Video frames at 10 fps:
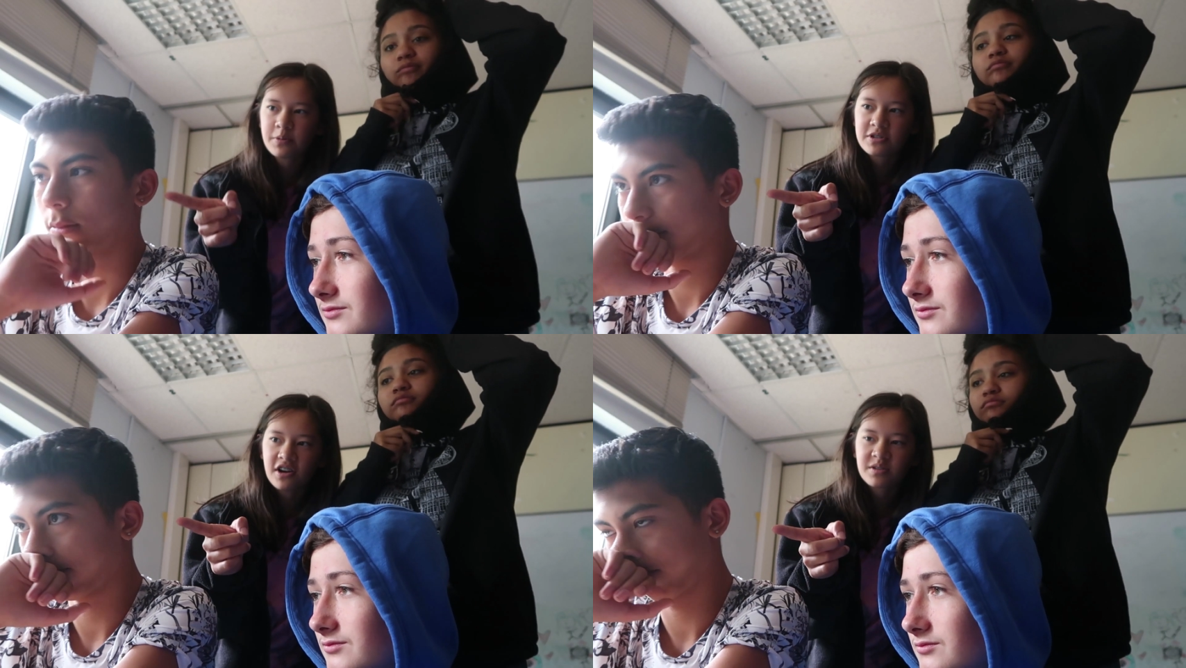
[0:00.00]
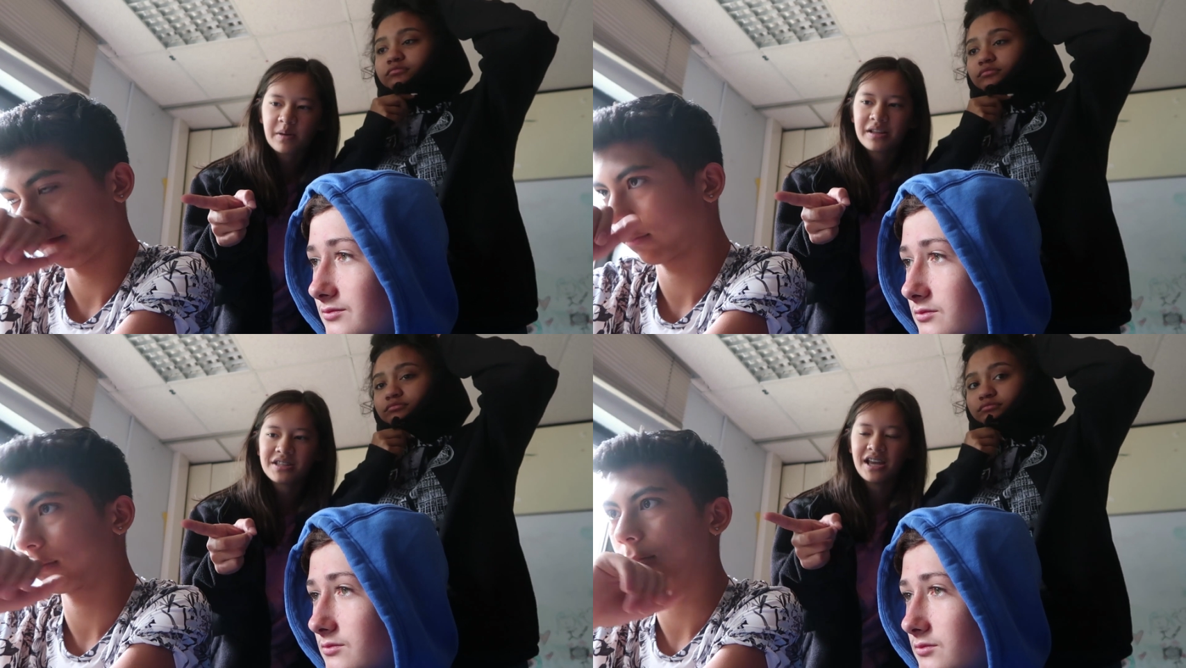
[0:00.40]
Speaker 1: We
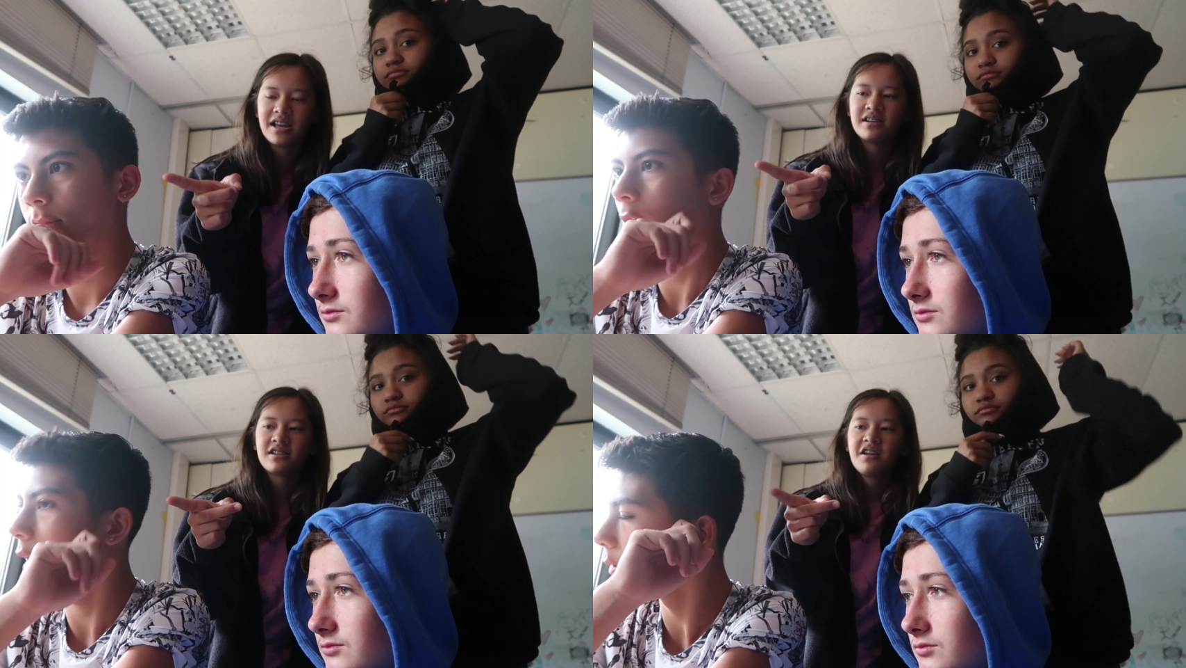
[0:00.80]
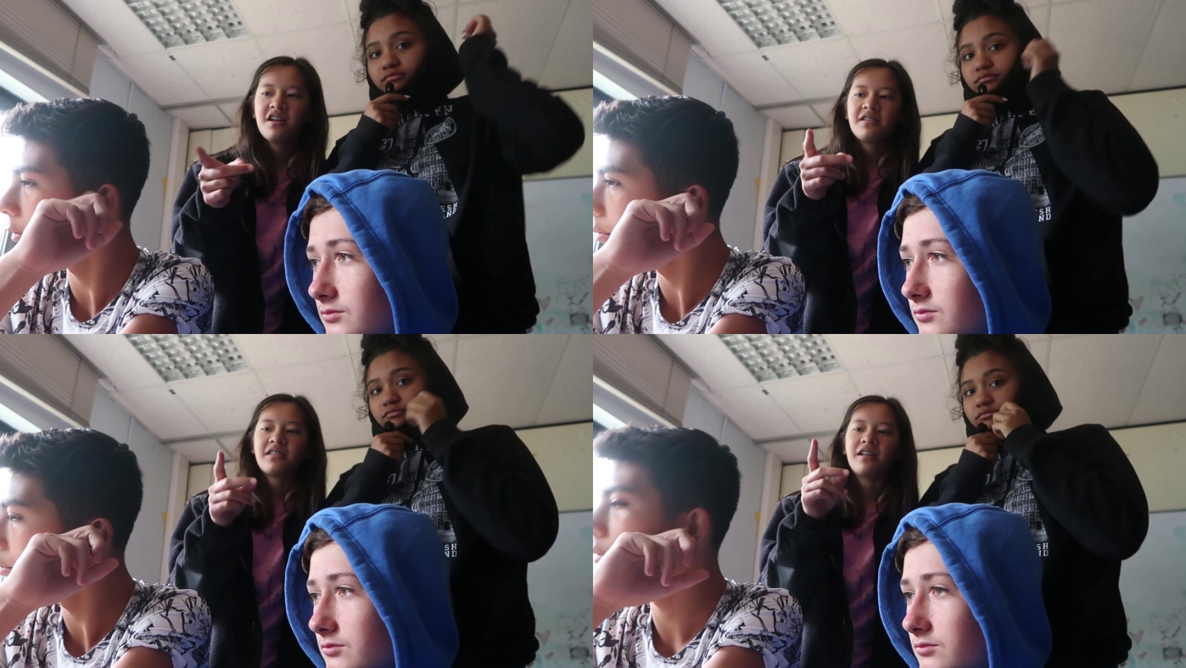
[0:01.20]
talked about at the end
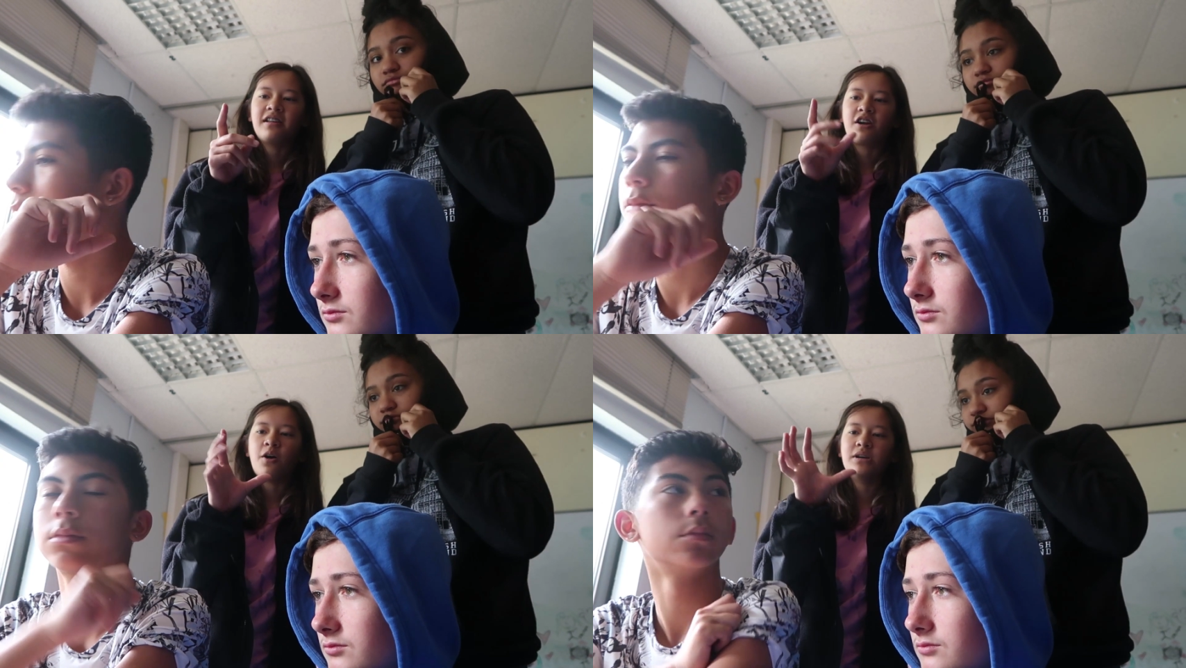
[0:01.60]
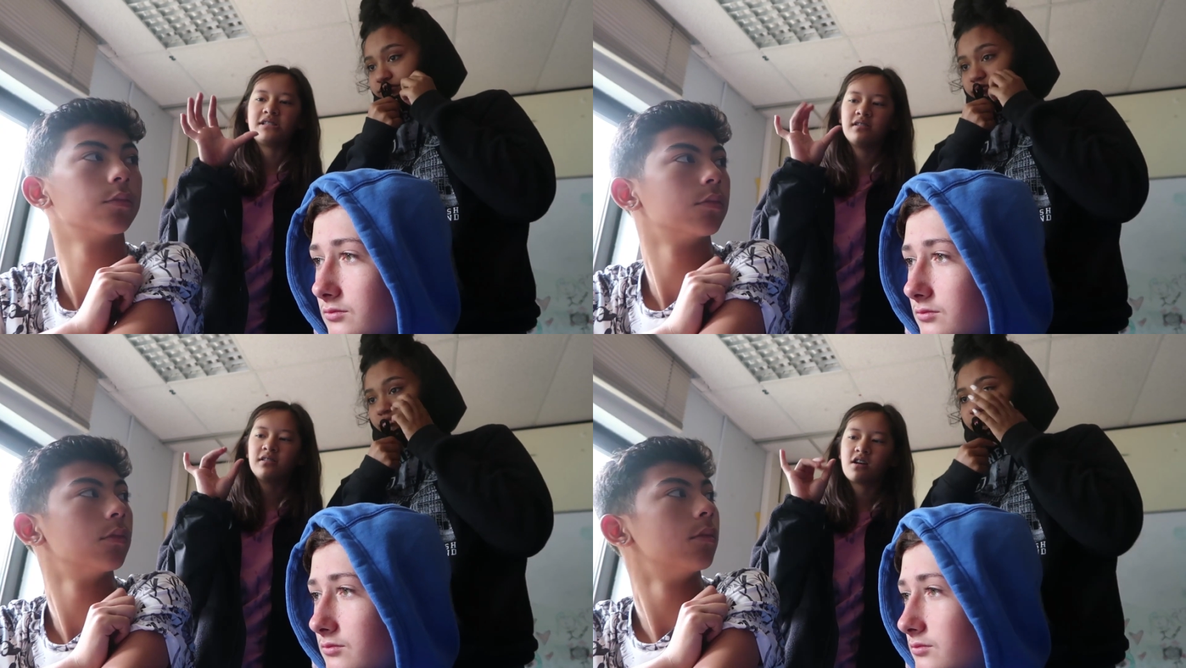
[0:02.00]
that like
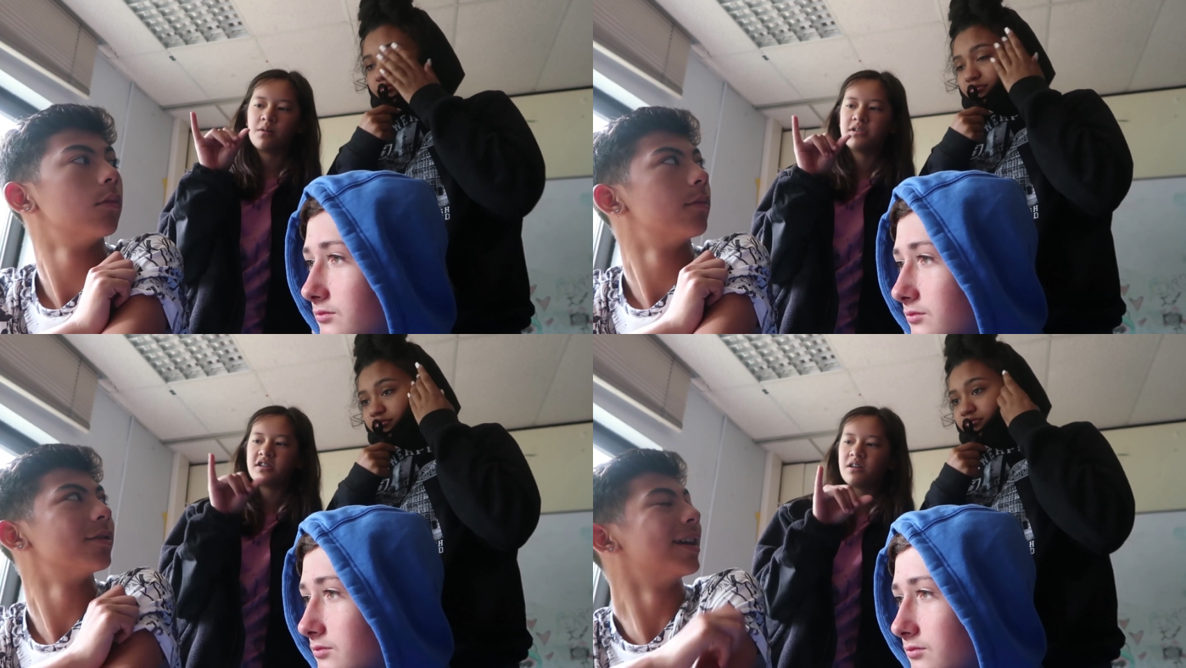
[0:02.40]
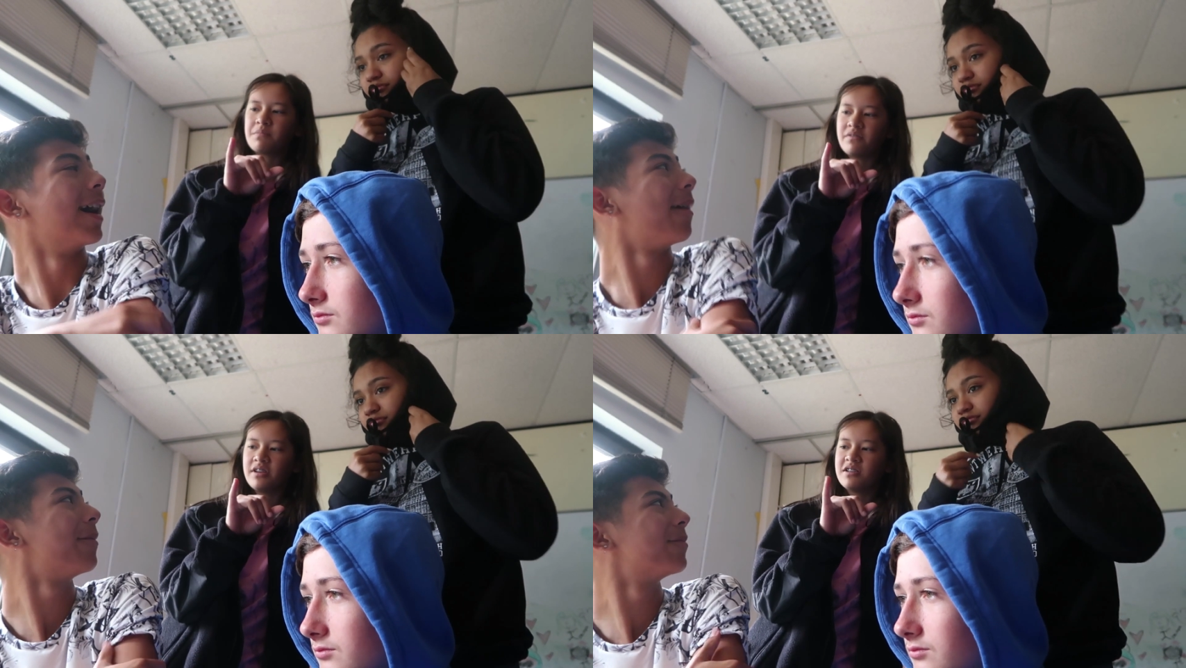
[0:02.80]
always
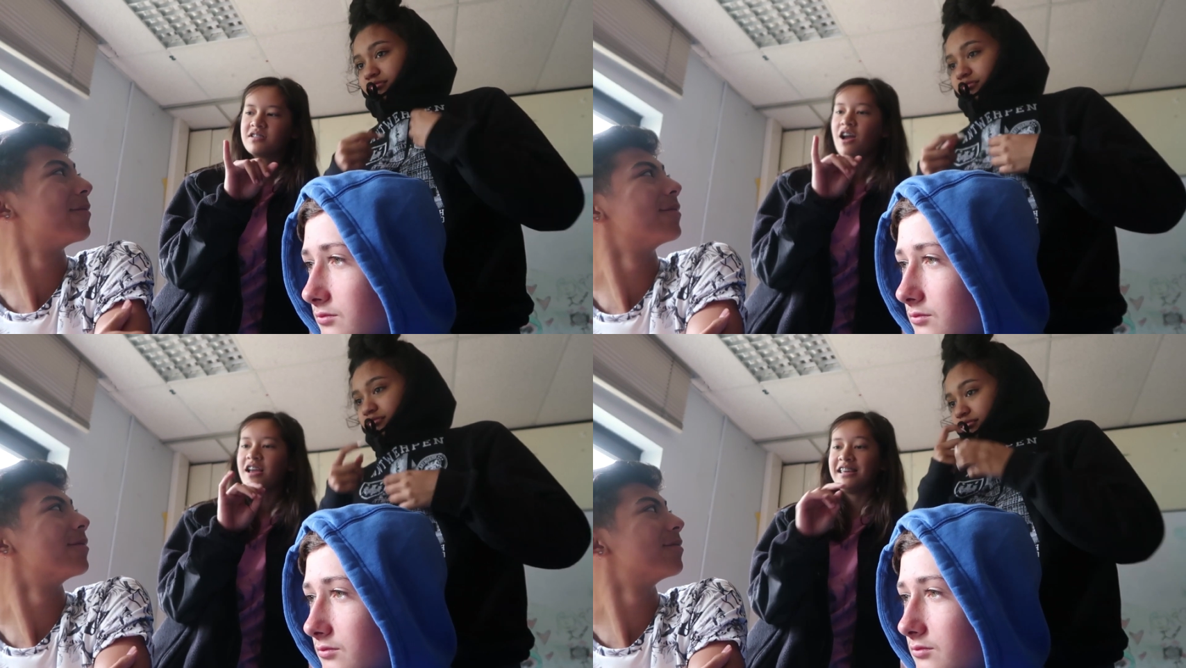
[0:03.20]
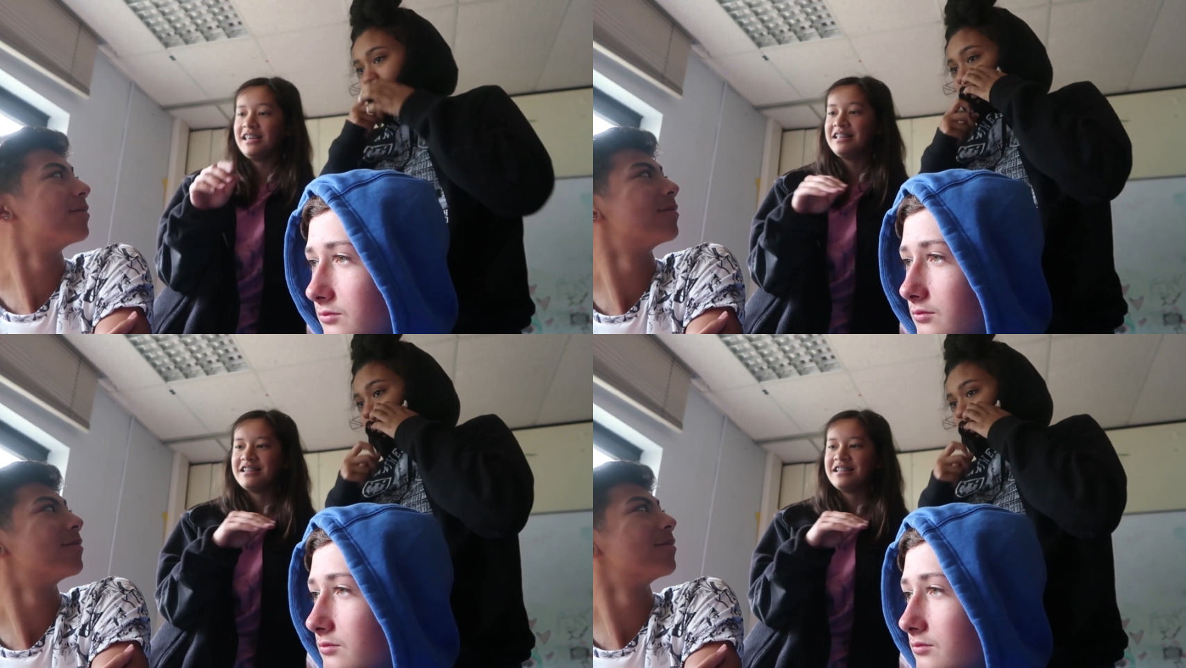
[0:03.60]
commented on yeah. my videos.